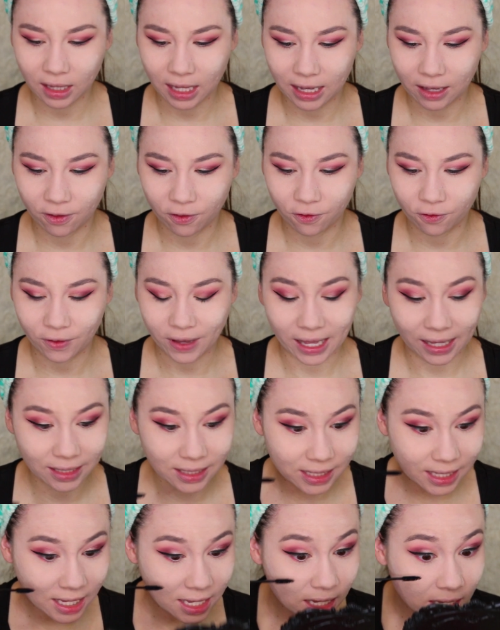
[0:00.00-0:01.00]
like
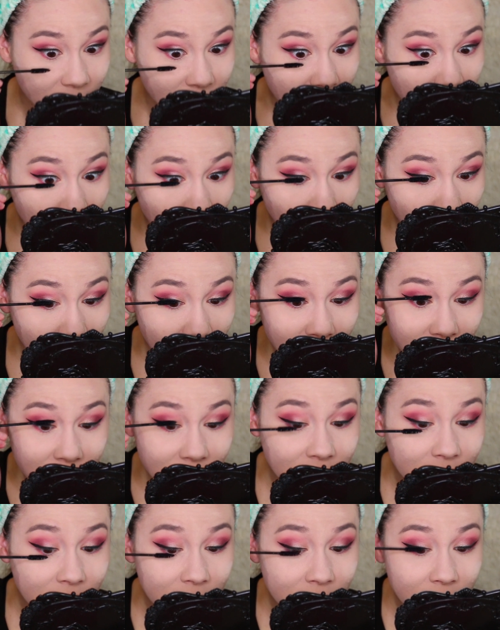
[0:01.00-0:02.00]
fancy. So let's
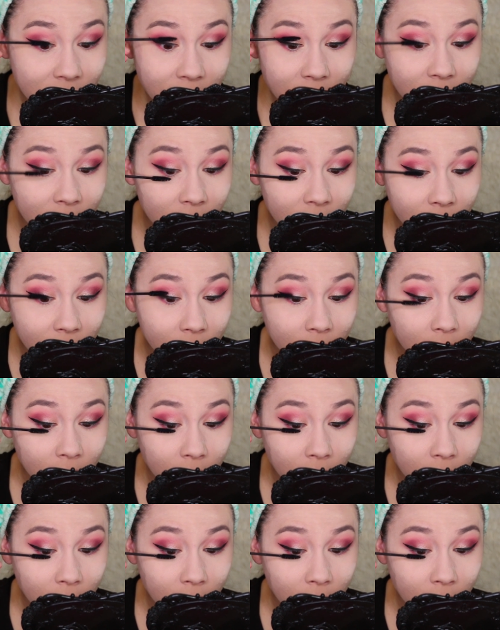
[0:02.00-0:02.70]
see.